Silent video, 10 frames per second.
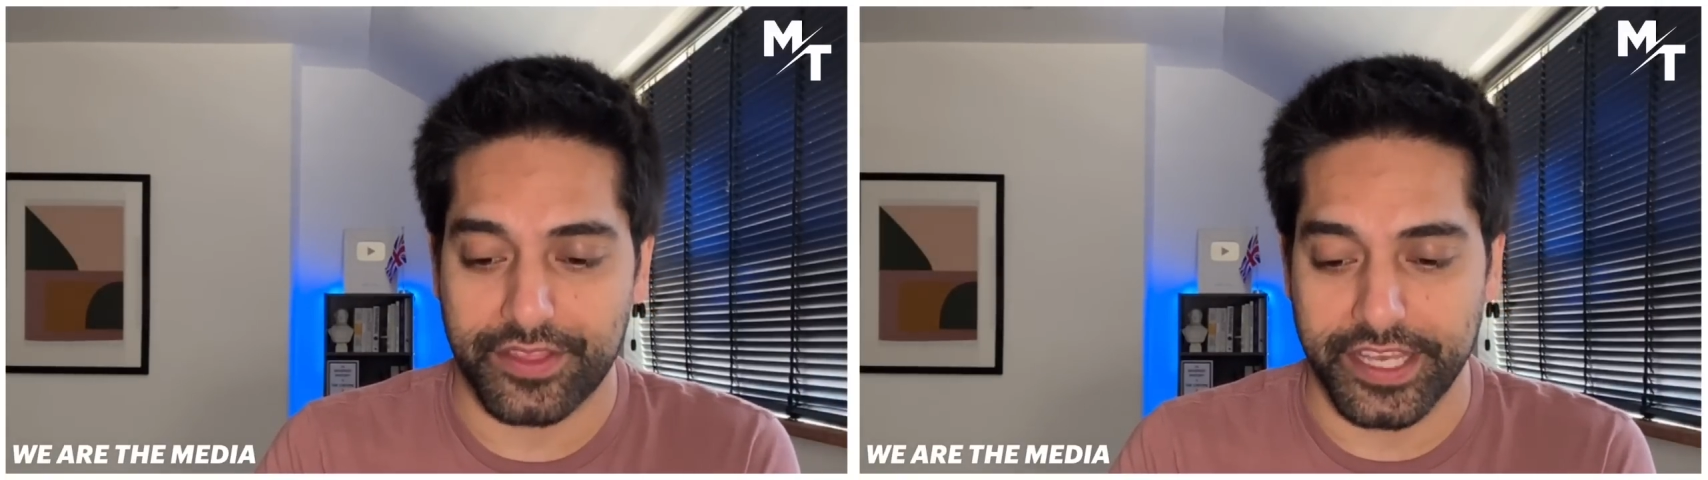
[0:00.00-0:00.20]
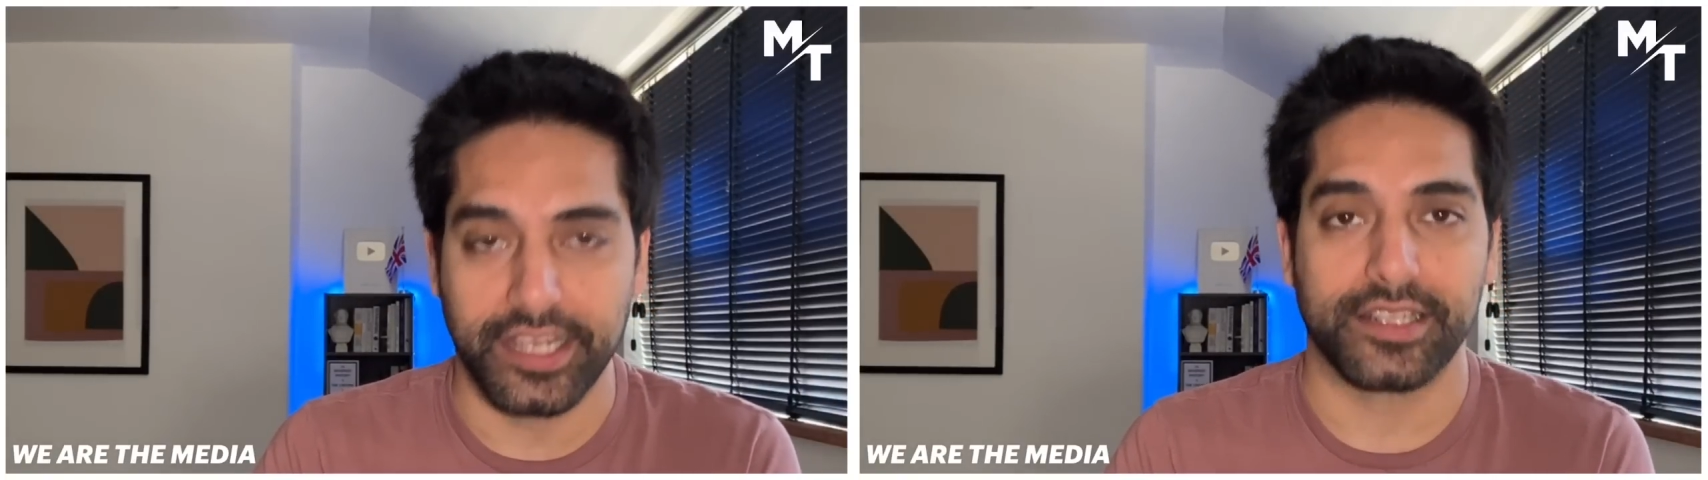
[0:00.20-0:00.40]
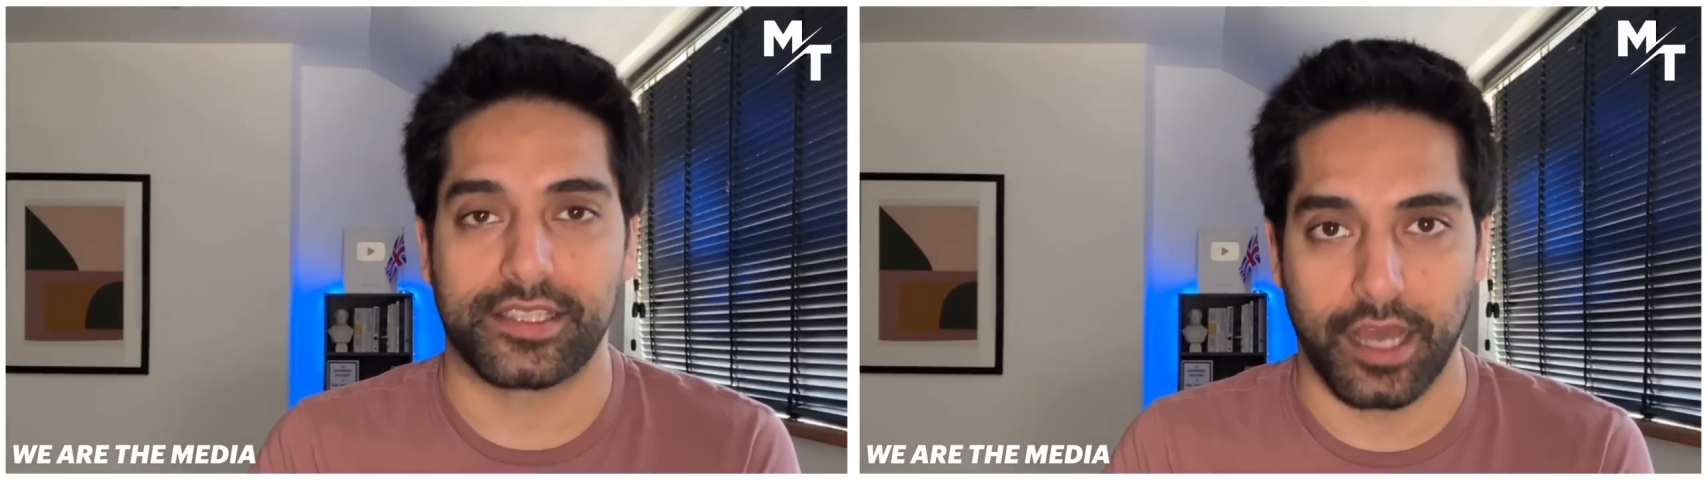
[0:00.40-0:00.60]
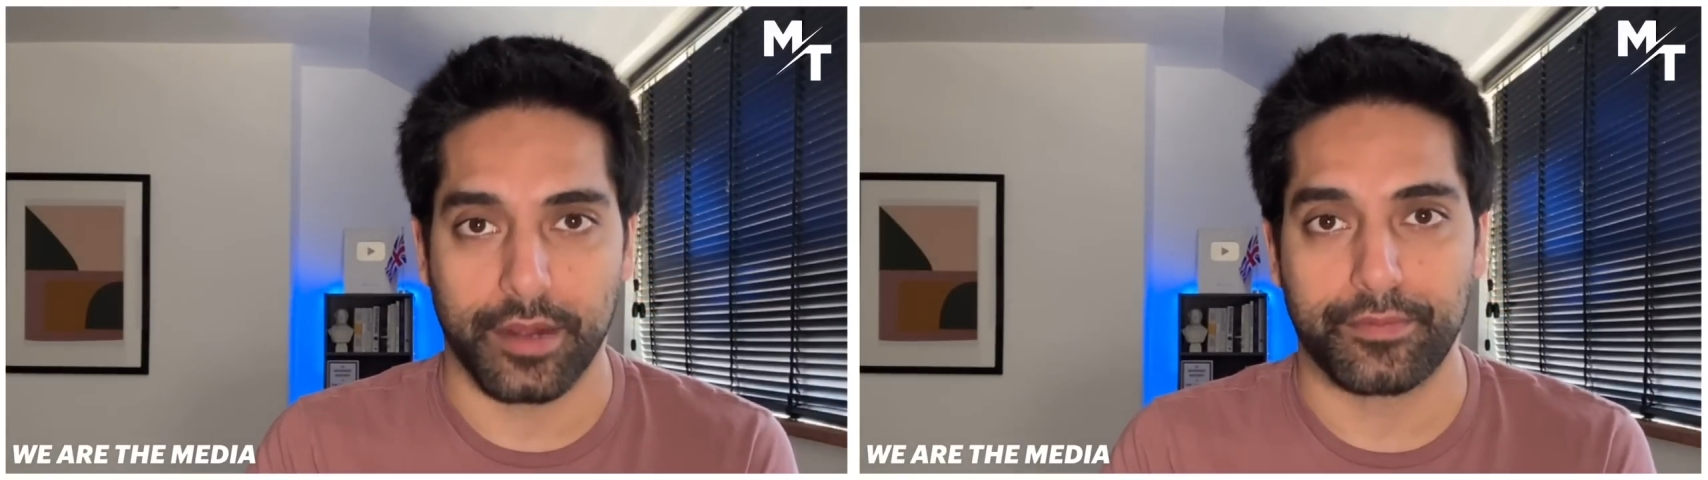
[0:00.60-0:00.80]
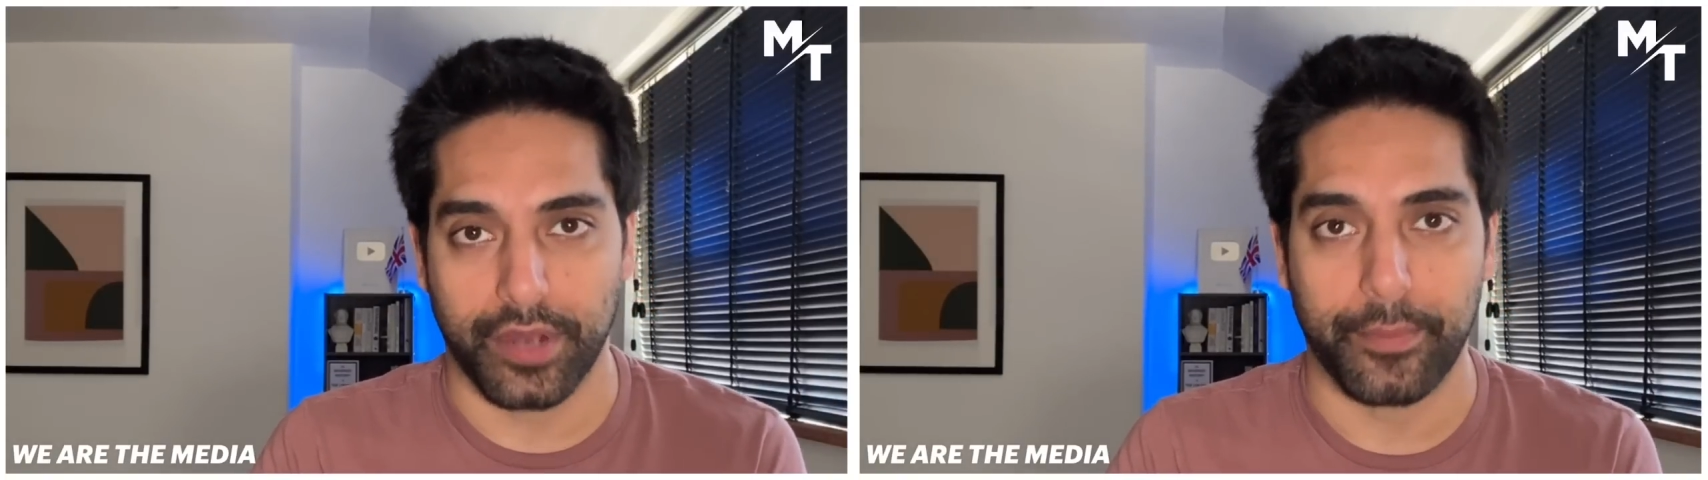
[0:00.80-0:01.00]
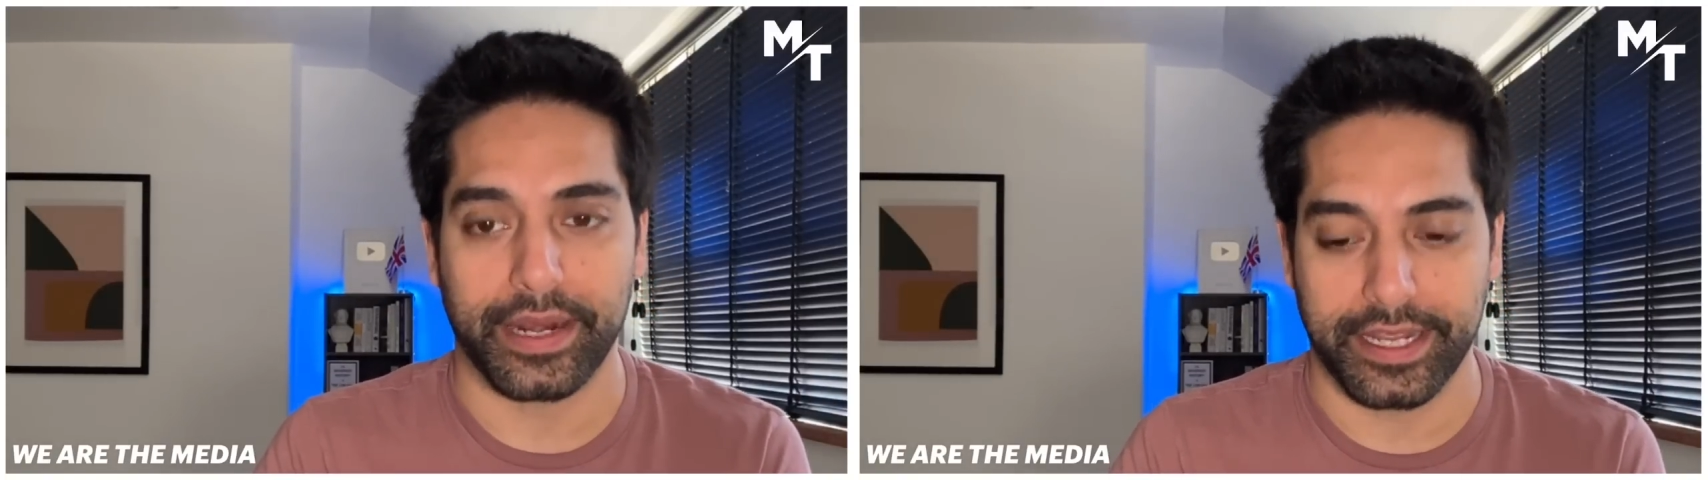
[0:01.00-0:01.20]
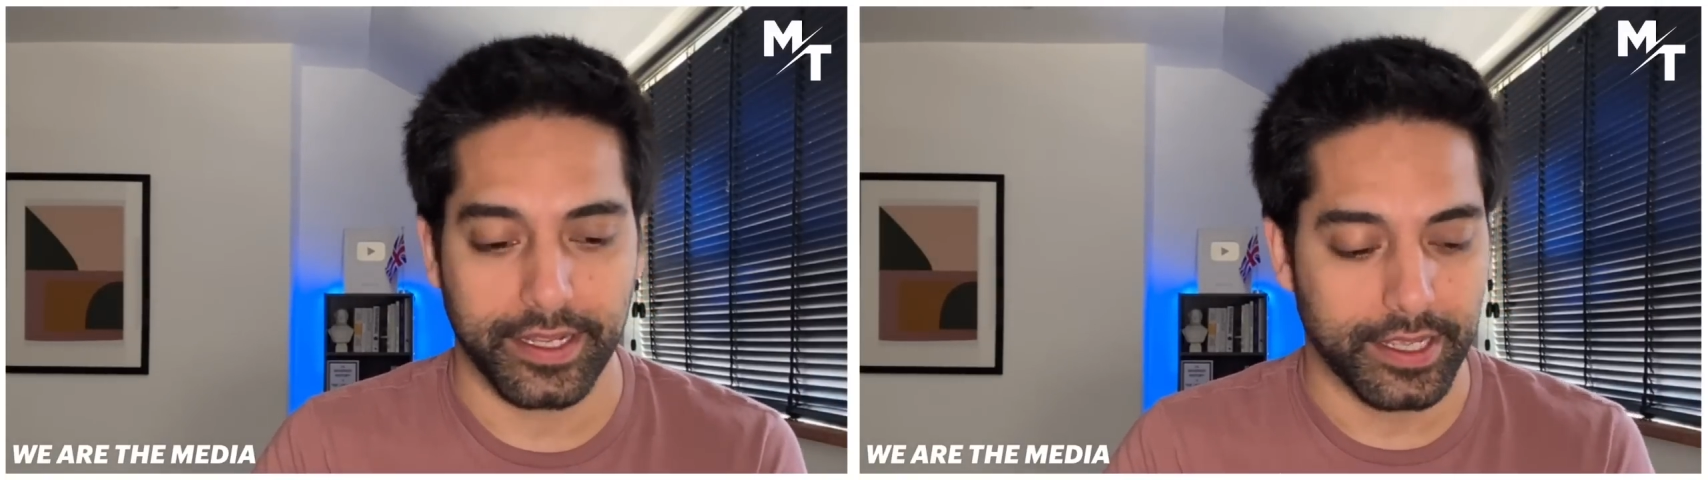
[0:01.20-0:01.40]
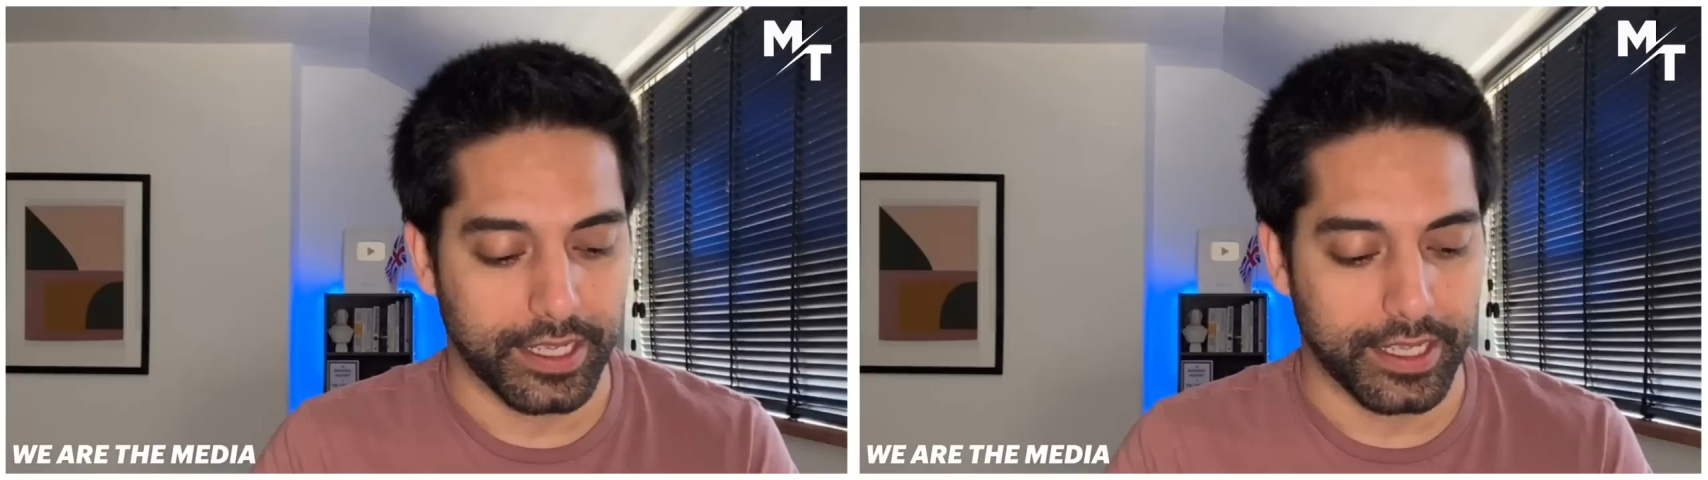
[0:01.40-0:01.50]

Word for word: things done properly.